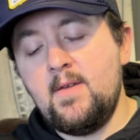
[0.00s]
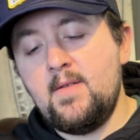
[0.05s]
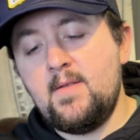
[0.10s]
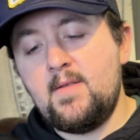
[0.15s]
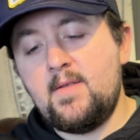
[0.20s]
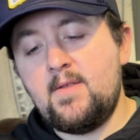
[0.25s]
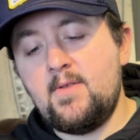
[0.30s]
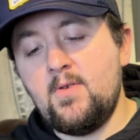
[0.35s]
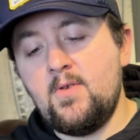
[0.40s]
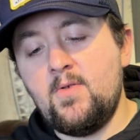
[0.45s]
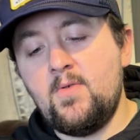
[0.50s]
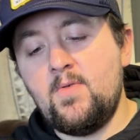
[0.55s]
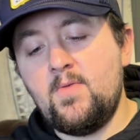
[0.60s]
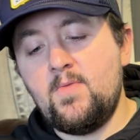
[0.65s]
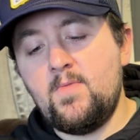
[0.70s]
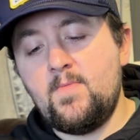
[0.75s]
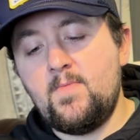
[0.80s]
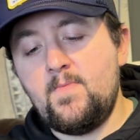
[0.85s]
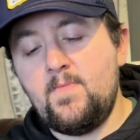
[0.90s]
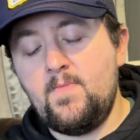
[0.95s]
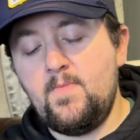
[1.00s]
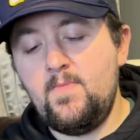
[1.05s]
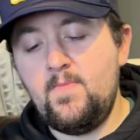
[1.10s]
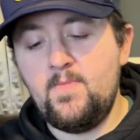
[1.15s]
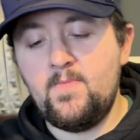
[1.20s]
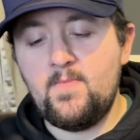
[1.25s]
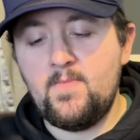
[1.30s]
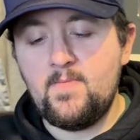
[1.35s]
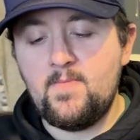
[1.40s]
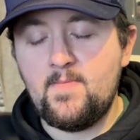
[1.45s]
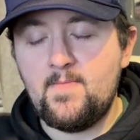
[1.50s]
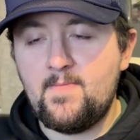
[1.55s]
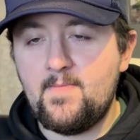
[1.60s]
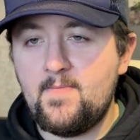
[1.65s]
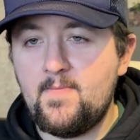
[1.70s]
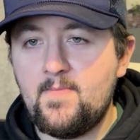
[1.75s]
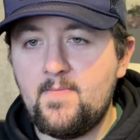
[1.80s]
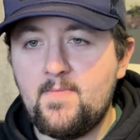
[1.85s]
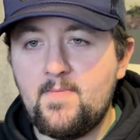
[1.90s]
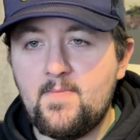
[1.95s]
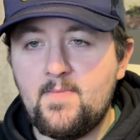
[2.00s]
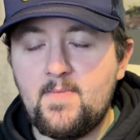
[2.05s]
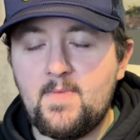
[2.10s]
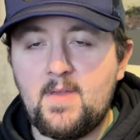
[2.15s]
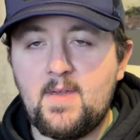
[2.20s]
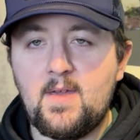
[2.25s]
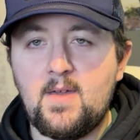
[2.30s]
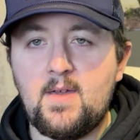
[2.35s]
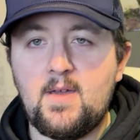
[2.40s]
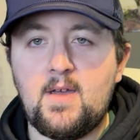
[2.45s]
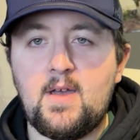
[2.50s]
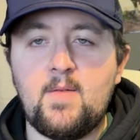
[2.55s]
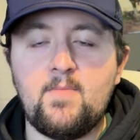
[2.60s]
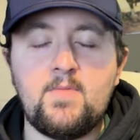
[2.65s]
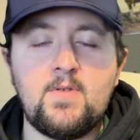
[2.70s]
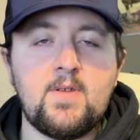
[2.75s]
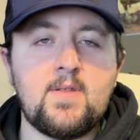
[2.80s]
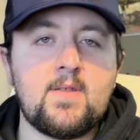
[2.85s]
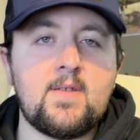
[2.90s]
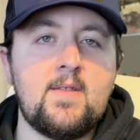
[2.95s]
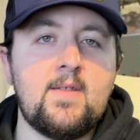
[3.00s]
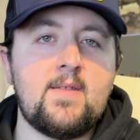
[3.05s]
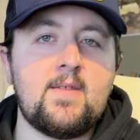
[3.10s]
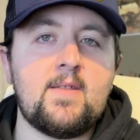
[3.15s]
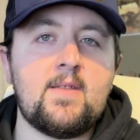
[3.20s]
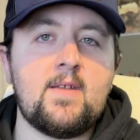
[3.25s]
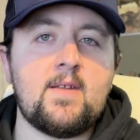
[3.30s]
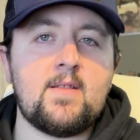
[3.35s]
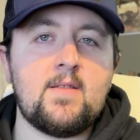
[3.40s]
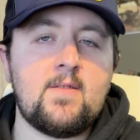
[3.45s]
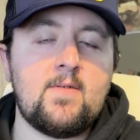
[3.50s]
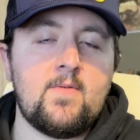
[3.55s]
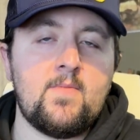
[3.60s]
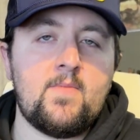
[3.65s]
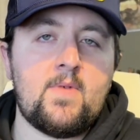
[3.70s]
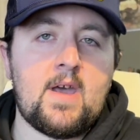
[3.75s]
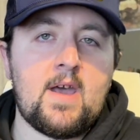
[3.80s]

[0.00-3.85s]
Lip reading: so I'm just gonna stick to